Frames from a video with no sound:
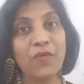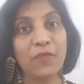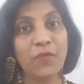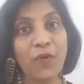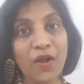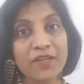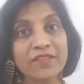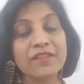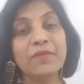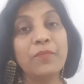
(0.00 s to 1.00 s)

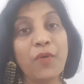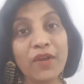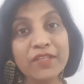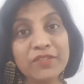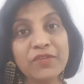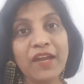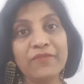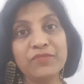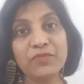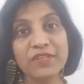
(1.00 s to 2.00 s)
what points you
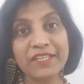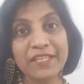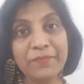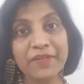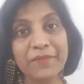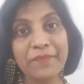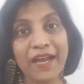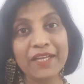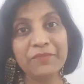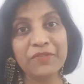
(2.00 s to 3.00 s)
have to keep in
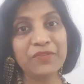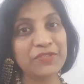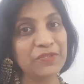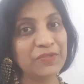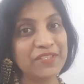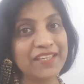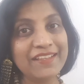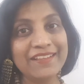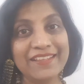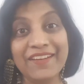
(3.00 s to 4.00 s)
mind before choosing
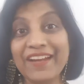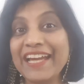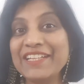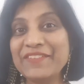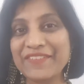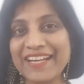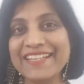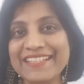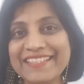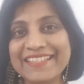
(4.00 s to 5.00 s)
the right
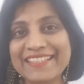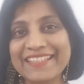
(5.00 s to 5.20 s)
friends.